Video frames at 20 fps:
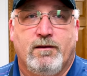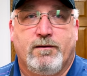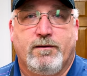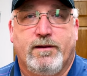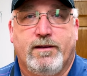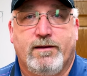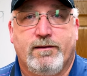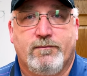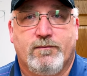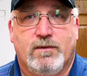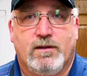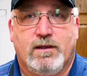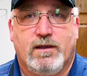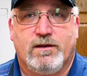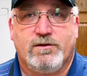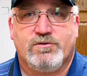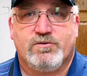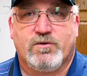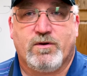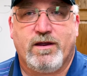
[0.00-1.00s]
right?
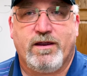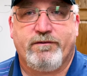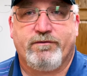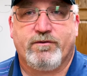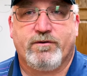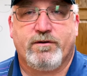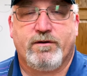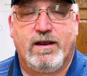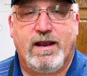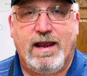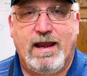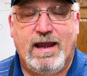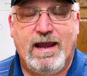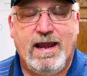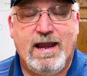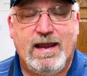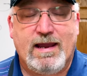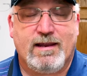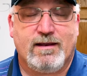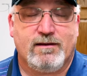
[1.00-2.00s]
A driver
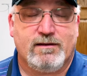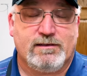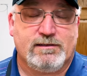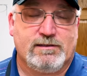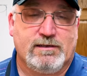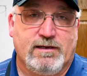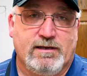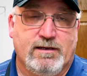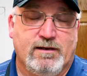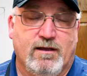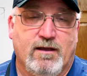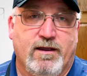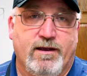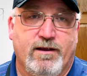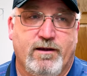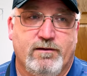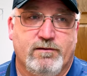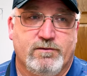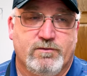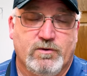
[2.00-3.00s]
and an
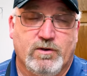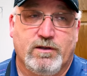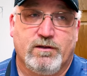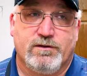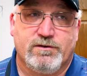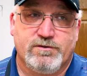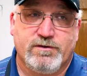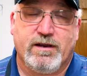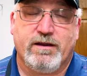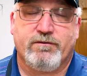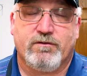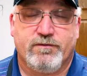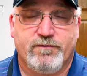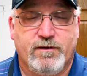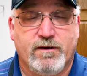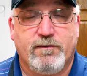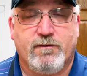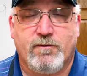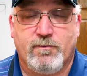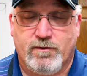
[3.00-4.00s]
iron. Well, the driver,
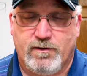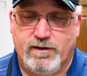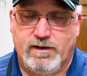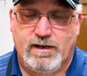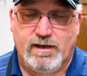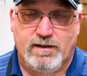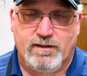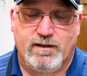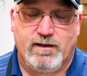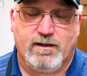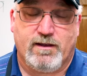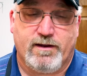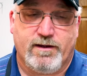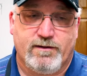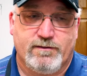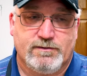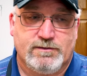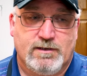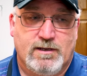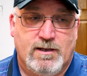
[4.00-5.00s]
fairway wood, and the
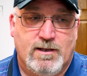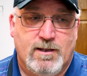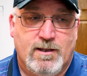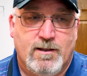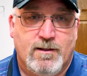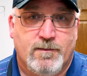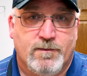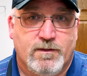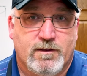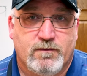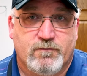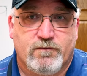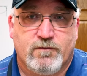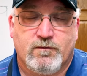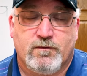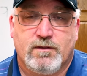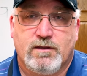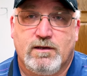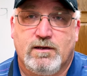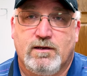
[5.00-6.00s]
irons. And
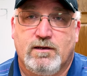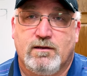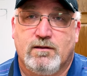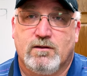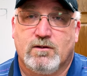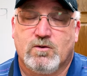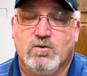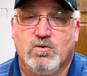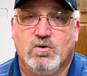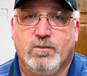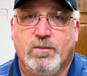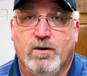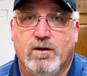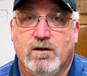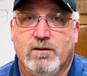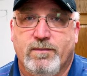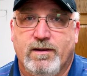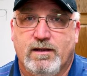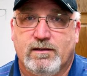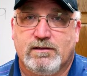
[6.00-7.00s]
the cool
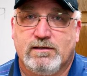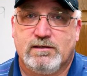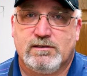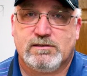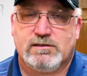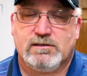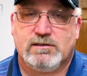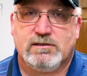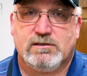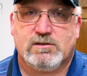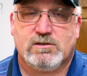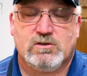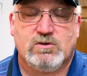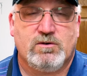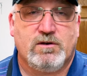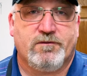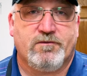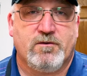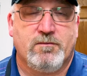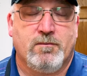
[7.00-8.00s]
part about this is two
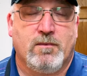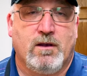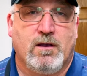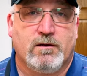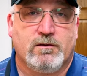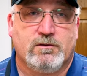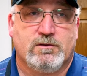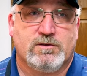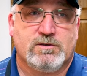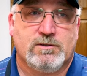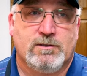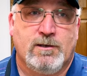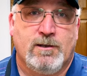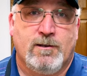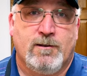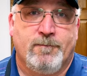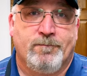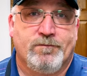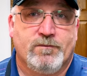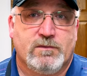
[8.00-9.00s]
different models,
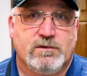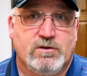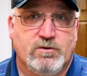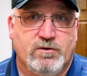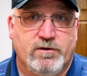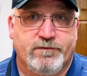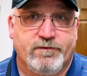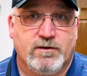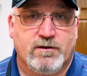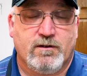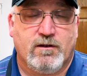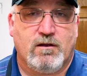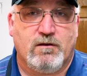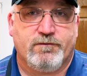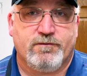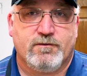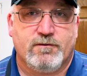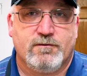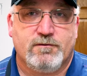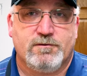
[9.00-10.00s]
two different
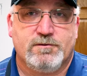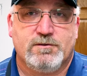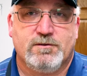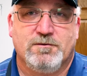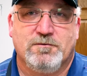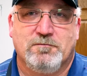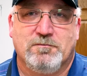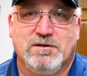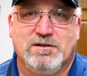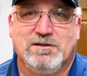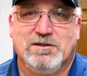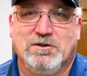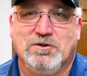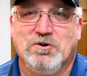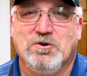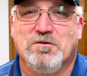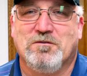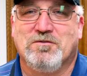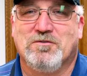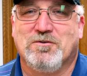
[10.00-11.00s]
golfers, but the
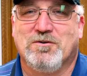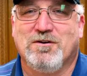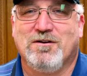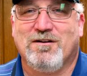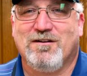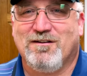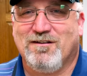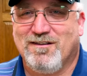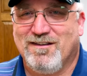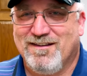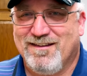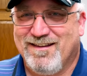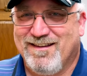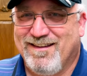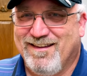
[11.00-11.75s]
overall